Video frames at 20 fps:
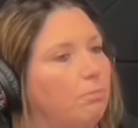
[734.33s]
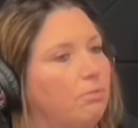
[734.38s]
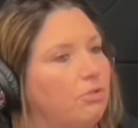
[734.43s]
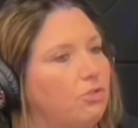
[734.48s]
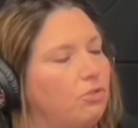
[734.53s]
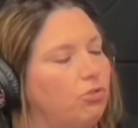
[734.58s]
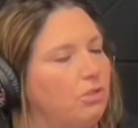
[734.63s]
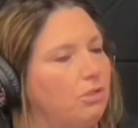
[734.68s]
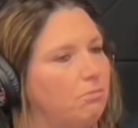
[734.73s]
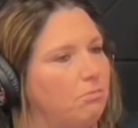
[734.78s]

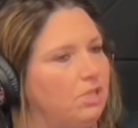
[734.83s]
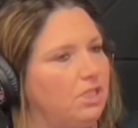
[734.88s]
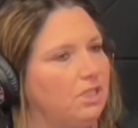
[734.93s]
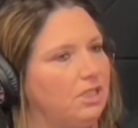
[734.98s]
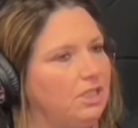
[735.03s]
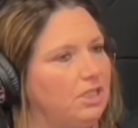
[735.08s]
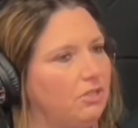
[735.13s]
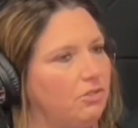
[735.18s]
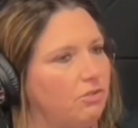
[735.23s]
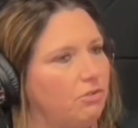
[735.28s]
you can be a
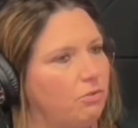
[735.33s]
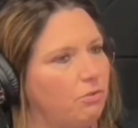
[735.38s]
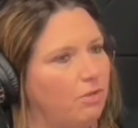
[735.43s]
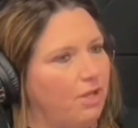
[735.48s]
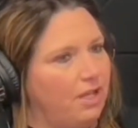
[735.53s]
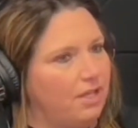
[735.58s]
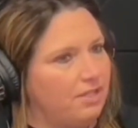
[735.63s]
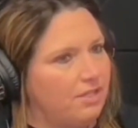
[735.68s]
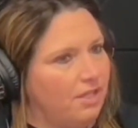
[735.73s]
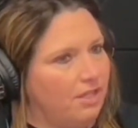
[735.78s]
leader who
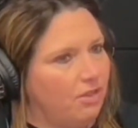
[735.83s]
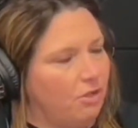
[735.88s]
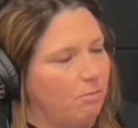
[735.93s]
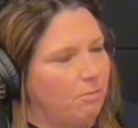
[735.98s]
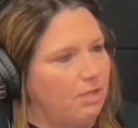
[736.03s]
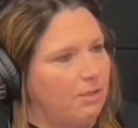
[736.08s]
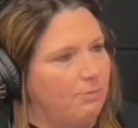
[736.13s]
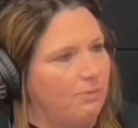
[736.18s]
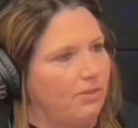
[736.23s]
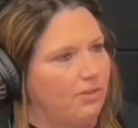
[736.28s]
has other
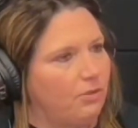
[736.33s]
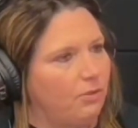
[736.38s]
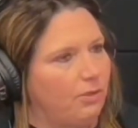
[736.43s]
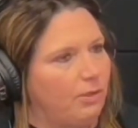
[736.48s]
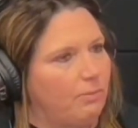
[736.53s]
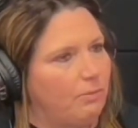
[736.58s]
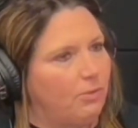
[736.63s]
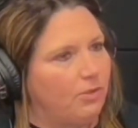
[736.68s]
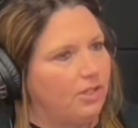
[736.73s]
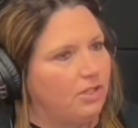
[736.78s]
people that are
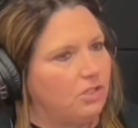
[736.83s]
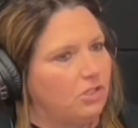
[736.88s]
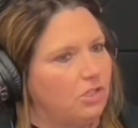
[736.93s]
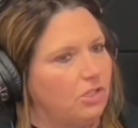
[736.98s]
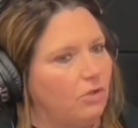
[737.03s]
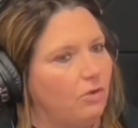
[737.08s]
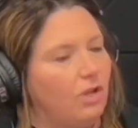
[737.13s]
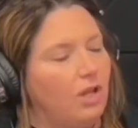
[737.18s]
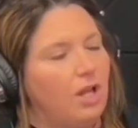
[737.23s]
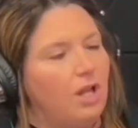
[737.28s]
reporting to
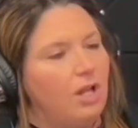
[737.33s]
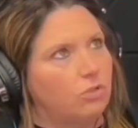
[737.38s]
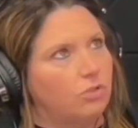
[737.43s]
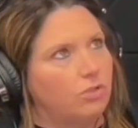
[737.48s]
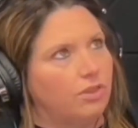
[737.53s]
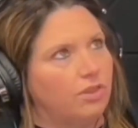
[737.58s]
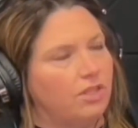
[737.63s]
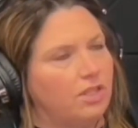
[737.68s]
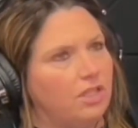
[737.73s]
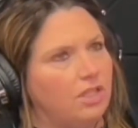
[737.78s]
you.
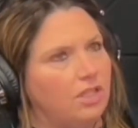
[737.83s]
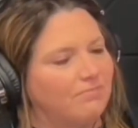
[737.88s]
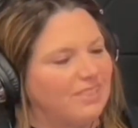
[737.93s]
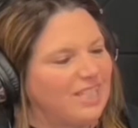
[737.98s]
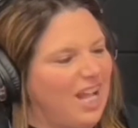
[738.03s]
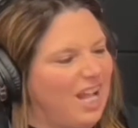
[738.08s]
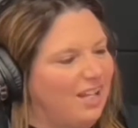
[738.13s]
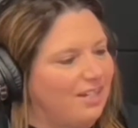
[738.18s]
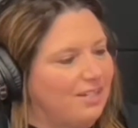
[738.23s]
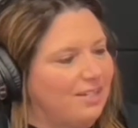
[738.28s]
The
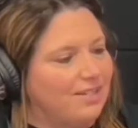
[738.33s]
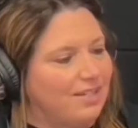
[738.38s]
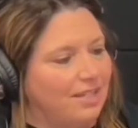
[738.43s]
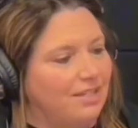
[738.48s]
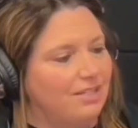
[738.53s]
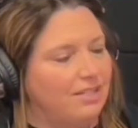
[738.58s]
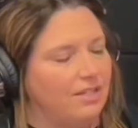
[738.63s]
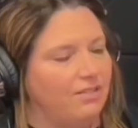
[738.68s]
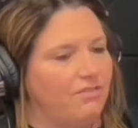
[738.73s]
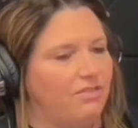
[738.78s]
kind of
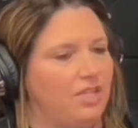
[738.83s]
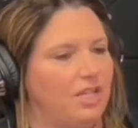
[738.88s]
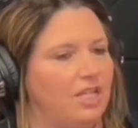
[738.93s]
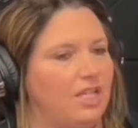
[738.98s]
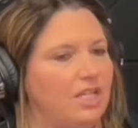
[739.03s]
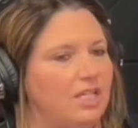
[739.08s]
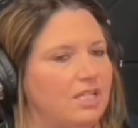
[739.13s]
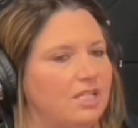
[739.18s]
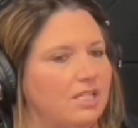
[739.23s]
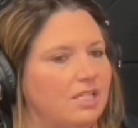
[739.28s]
sensitive thing
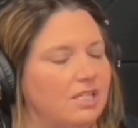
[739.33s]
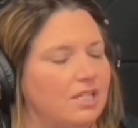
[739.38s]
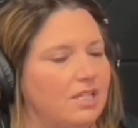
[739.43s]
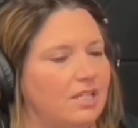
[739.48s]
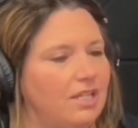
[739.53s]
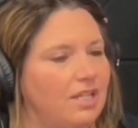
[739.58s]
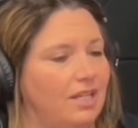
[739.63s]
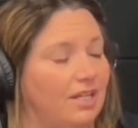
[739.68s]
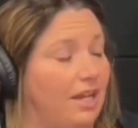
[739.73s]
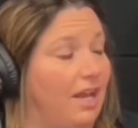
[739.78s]
is,
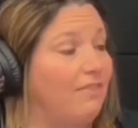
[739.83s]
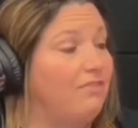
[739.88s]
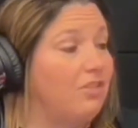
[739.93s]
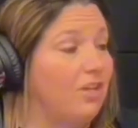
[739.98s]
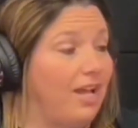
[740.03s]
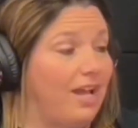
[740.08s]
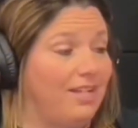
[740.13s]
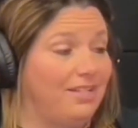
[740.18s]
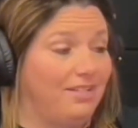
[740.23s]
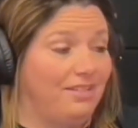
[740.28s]
and
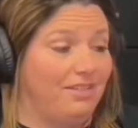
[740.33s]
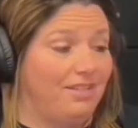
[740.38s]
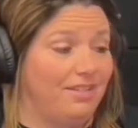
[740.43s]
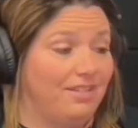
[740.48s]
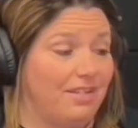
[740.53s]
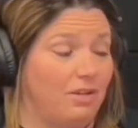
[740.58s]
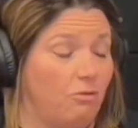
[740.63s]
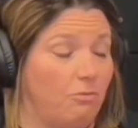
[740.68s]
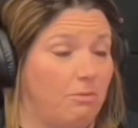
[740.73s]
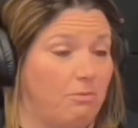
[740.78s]
I did this,
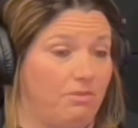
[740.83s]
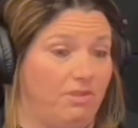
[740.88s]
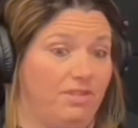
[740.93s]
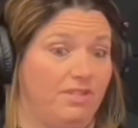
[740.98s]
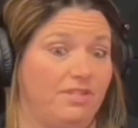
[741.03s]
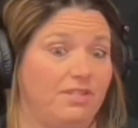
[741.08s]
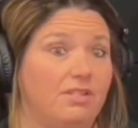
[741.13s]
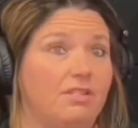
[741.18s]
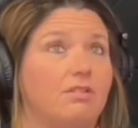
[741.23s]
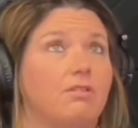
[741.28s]
I remember
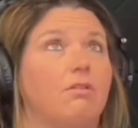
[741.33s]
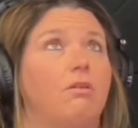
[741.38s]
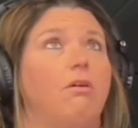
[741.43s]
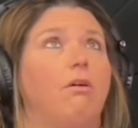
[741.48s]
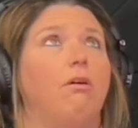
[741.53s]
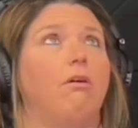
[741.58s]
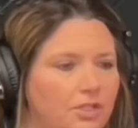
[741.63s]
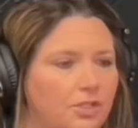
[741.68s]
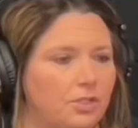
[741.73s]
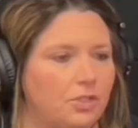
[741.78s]
this,
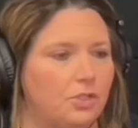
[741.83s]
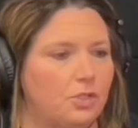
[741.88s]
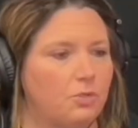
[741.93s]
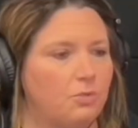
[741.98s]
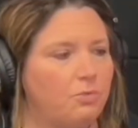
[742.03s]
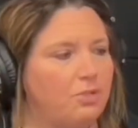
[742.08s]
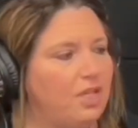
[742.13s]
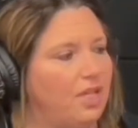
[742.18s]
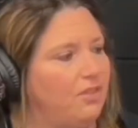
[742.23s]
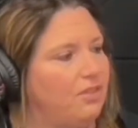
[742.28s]
so
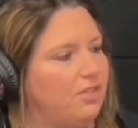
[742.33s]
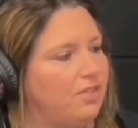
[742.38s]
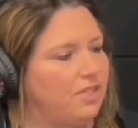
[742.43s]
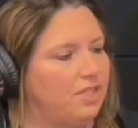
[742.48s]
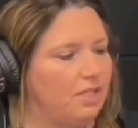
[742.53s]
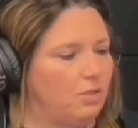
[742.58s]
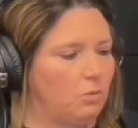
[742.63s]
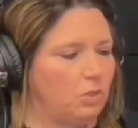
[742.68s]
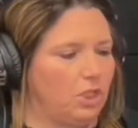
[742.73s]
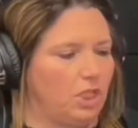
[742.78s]
we had this
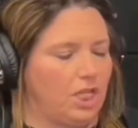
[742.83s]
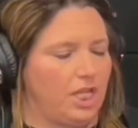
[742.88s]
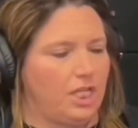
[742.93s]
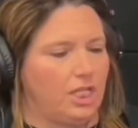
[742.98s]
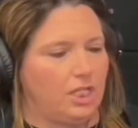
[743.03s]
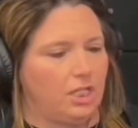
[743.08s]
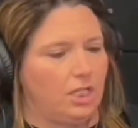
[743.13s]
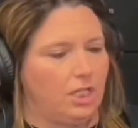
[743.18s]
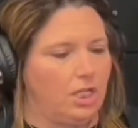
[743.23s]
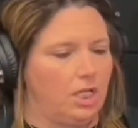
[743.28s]
thing where
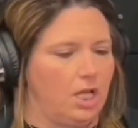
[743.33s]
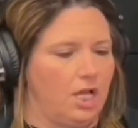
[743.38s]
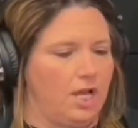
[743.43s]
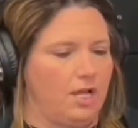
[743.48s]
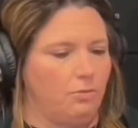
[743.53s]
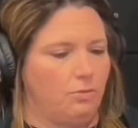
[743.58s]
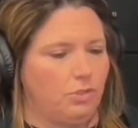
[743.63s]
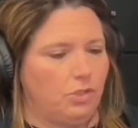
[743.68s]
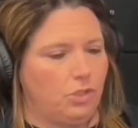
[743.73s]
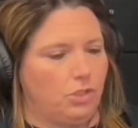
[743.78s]
like, I
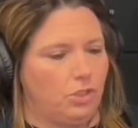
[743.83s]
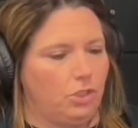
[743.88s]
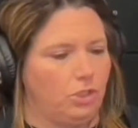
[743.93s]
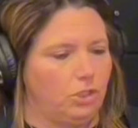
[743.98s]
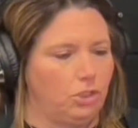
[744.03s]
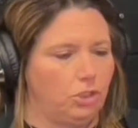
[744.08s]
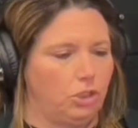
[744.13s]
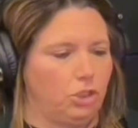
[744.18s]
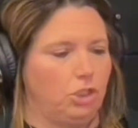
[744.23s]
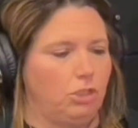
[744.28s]
was the
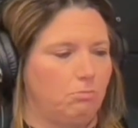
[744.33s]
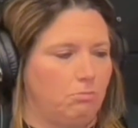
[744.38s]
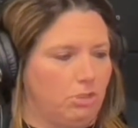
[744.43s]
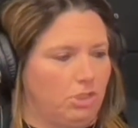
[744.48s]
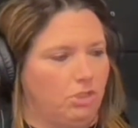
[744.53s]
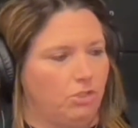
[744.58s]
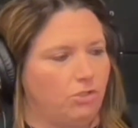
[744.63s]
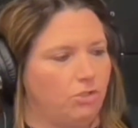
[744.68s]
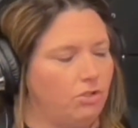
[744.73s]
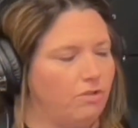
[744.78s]
team
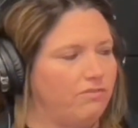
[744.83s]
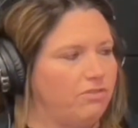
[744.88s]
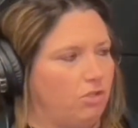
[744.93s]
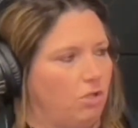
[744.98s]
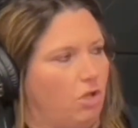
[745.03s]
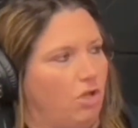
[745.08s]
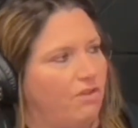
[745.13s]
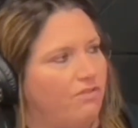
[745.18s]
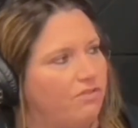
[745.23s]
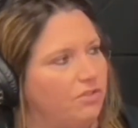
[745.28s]
leader of the
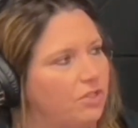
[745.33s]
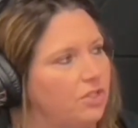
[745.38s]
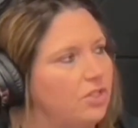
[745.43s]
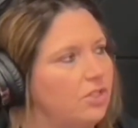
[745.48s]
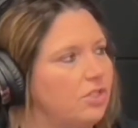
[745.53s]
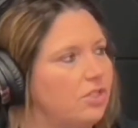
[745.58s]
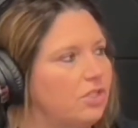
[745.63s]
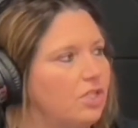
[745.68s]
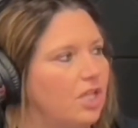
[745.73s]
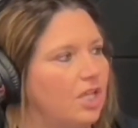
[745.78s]

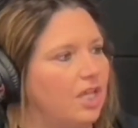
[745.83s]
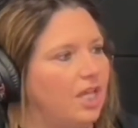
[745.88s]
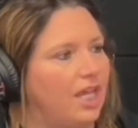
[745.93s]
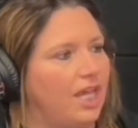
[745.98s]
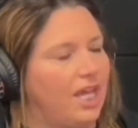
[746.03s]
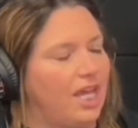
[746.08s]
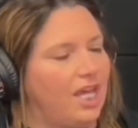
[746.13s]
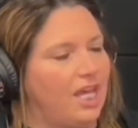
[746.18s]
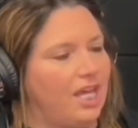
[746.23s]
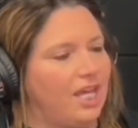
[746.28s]
office,
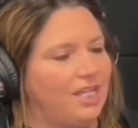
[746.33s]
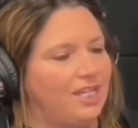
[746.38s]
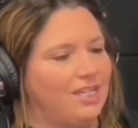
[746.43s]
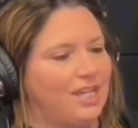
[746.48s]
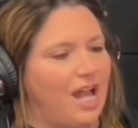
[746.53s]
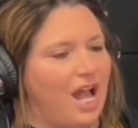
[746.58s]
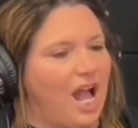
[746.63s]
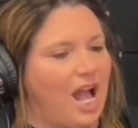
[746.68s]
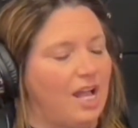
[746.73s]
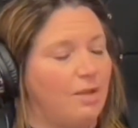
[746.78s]
and
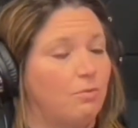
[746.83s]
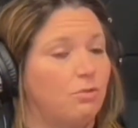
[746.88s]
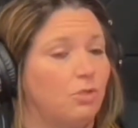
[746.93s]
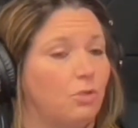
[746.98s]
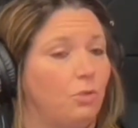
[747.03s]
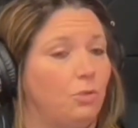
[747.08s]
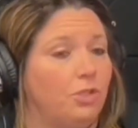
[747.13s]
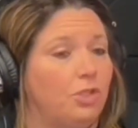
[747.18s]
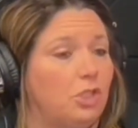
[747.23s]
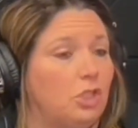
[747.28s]
I was
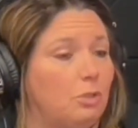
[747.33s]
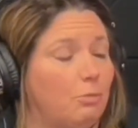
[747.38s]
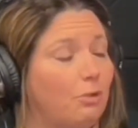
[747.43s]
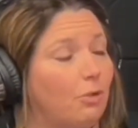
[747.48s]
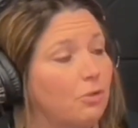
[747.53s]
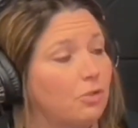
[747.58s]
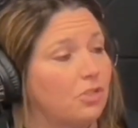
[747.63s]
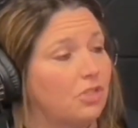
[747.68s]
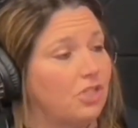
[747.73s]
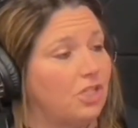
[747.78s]
only
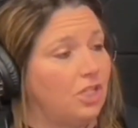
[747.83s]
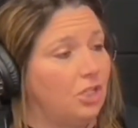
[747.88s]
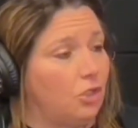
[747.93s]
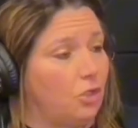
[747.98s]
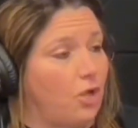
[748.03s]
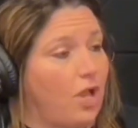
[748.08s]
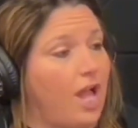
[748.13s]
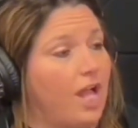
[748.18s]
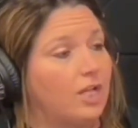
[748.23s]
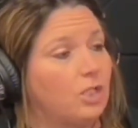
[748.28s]
supposed to
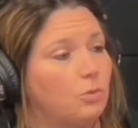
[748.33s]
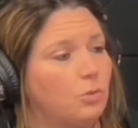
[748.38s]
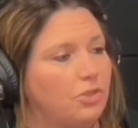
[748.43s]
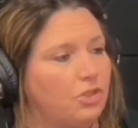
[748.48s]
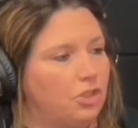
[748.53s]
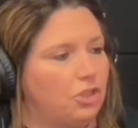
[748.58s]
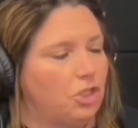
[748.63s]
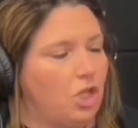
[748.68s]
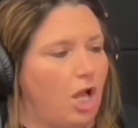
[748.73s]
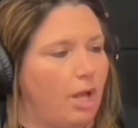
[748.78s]
interact with
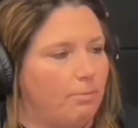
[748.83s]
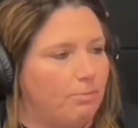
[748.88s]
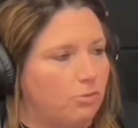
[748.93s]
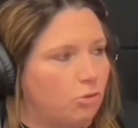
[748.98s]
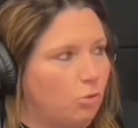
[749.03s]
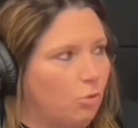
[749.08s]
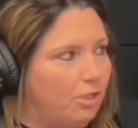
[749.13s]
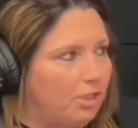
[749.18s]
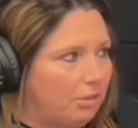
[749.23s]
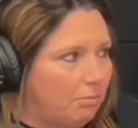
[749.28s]
the top
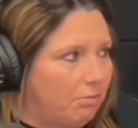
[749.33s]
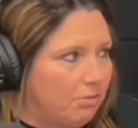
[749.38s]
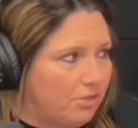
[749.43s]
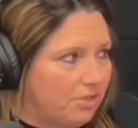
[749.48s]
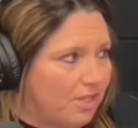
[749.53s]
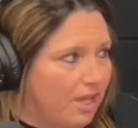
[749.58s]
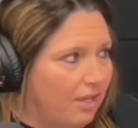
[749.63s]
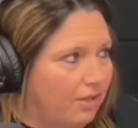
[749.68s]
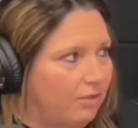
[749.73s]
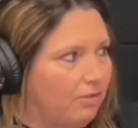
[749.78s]

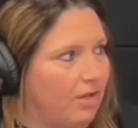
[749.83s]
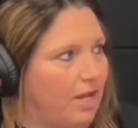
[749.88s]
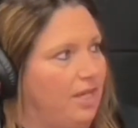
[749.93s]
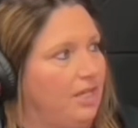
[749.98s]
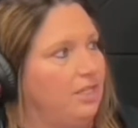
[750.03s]
20%, right?